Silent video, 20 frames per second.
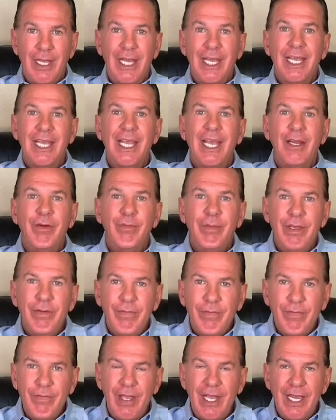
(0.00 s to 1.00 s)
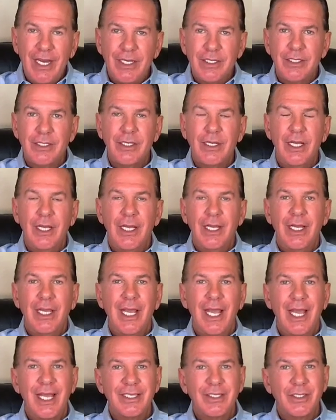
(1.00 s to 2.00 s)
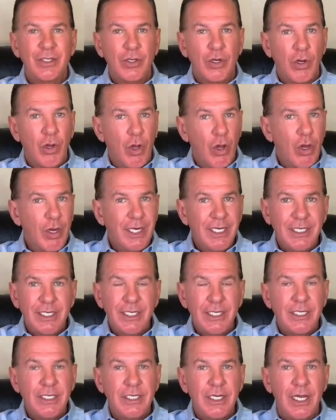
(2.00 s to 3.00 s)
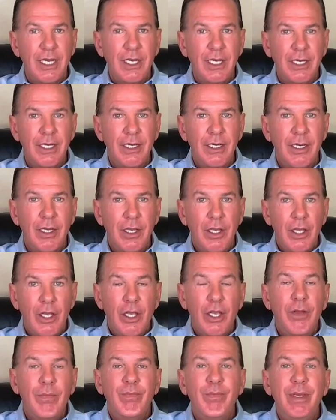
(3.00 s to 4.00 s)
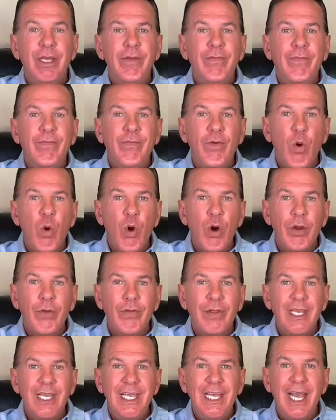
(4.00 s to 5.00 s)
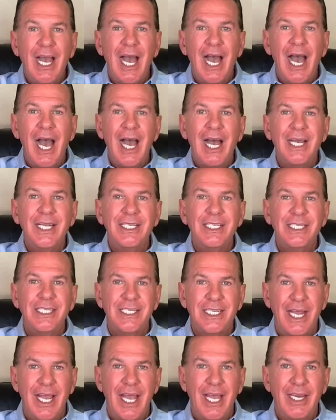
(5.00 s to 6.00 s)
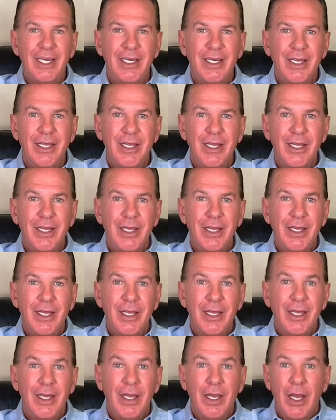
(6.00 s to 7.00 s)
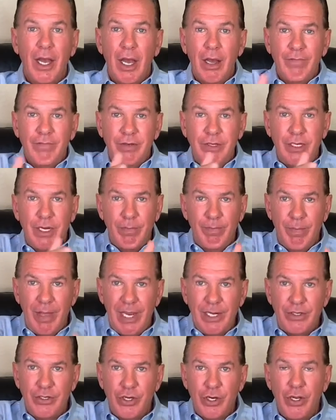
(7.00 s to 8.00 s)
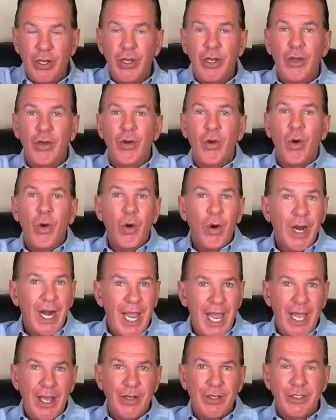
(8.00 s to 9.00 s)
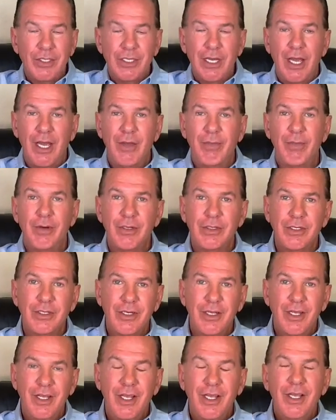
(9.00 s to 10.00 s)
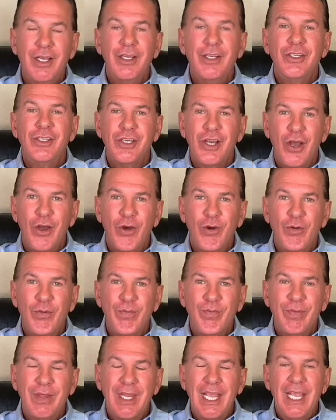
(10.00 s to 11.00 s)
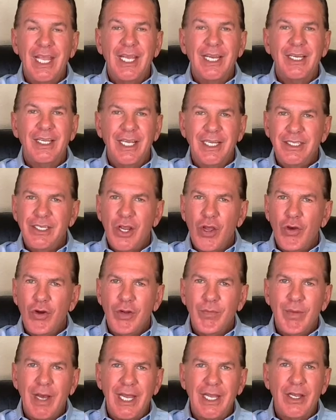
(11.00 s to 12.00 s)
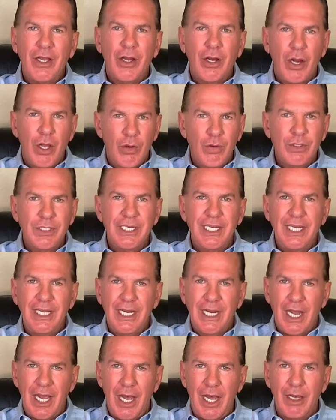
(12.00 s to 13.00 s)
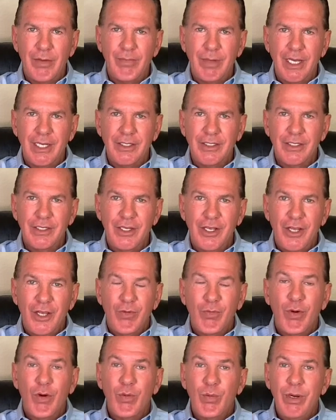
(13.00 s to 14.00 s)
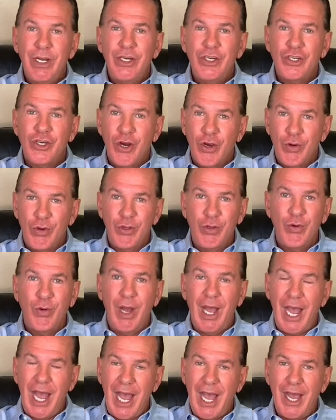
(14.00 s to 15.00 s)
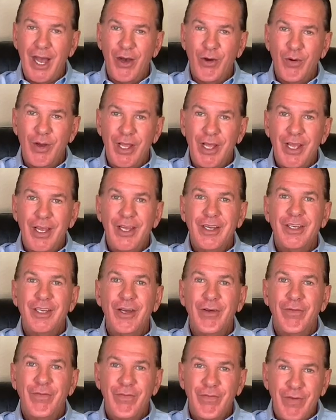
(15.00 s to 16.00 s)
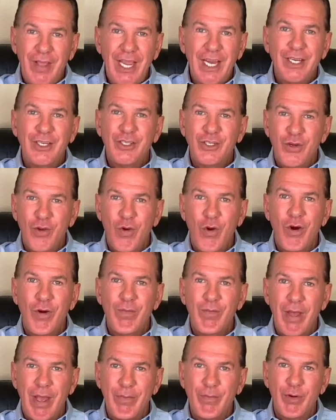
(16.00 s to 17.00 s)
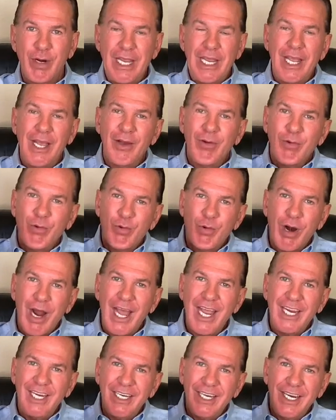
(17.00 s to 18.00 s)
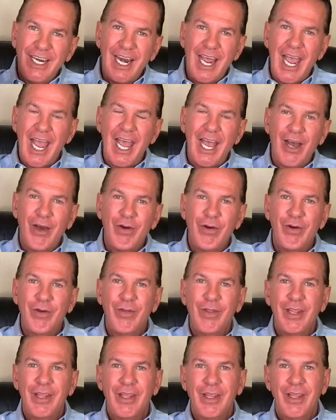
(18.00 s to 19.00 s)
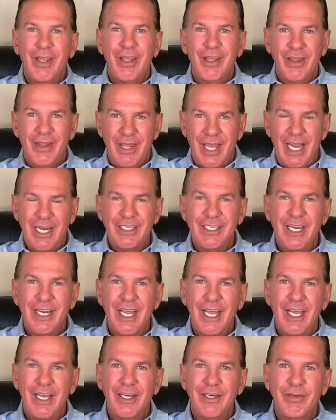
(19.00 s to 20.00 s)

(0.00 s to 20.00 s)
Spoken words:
can be fixed as long as it's done before the onset of dementia or Alzheimer's. So let's go to my closing comments where we show you how to fix your memory right now. Thanks again.